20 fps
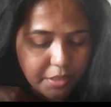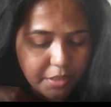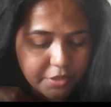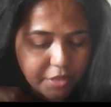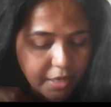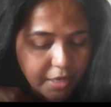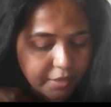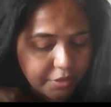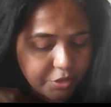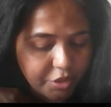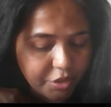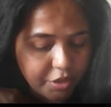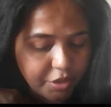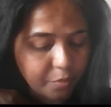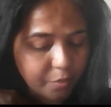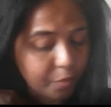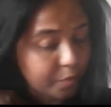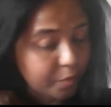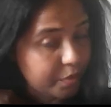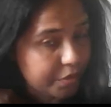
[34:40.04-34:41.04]
challenging
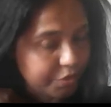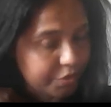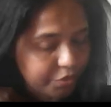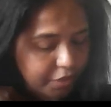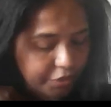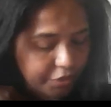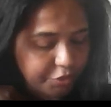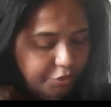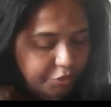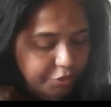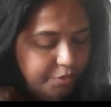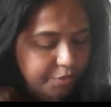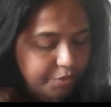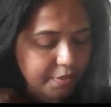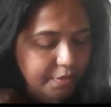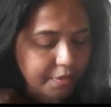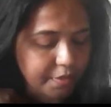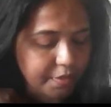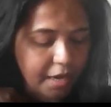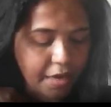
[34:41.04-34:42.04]
old structures
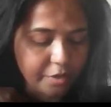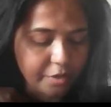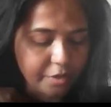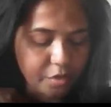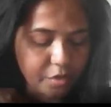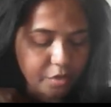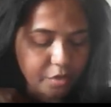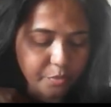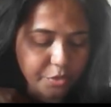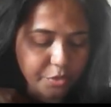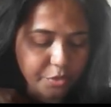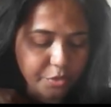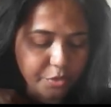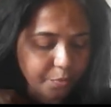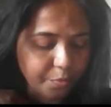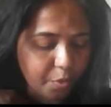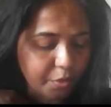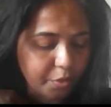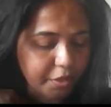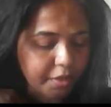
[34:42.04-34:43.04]
and almost
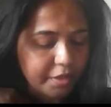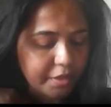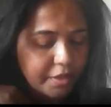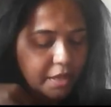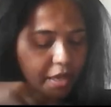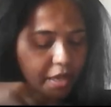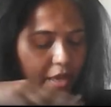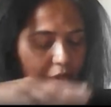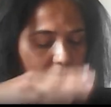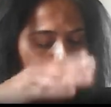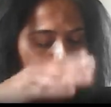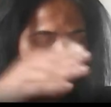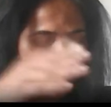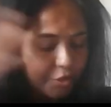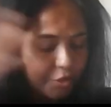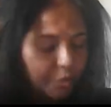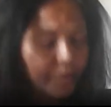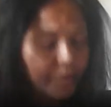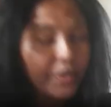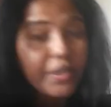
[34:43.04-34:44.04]
walking
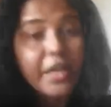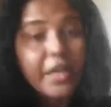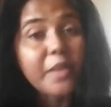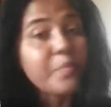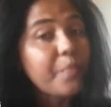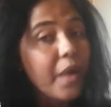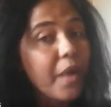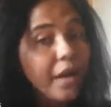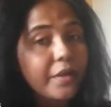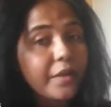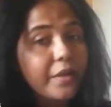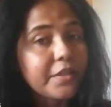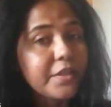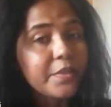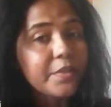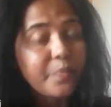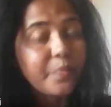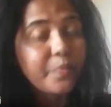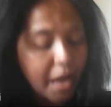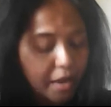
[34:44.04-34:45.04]
resonating paths
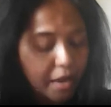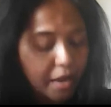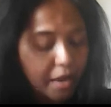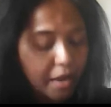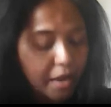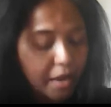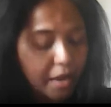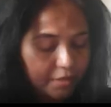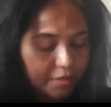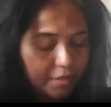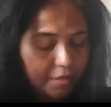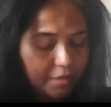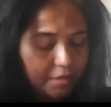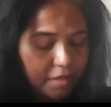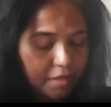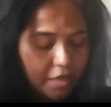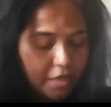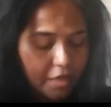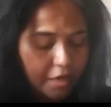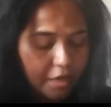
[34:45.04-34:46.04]
parallel.
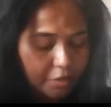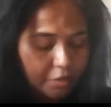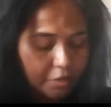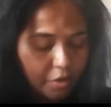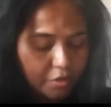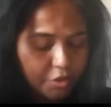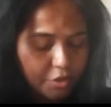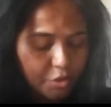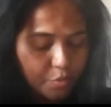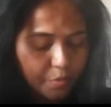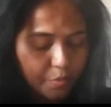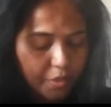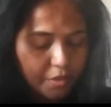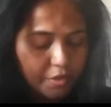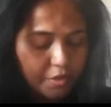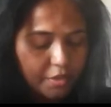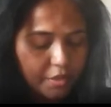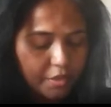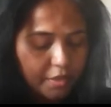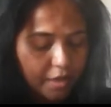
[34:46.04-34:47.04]

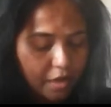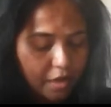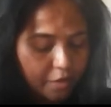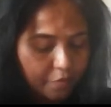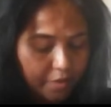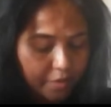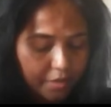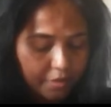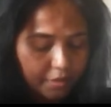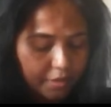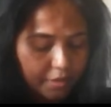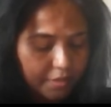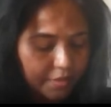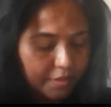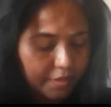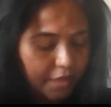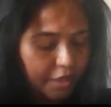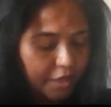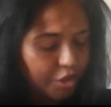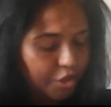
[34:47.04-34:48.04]
Acknowledgement, awareness,
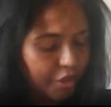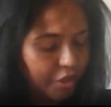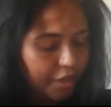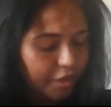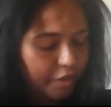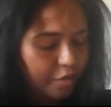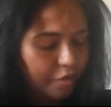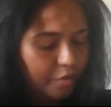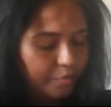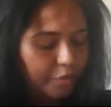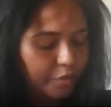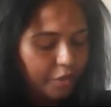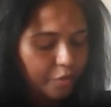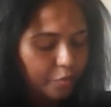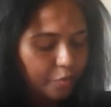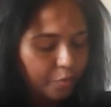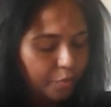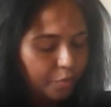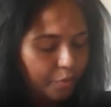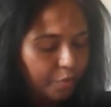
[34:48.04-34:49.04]
and sharing of the
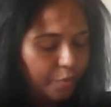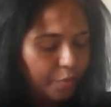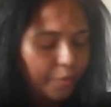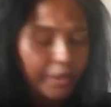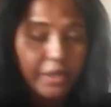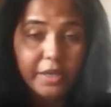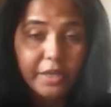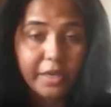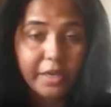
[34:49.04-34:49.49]
ongoing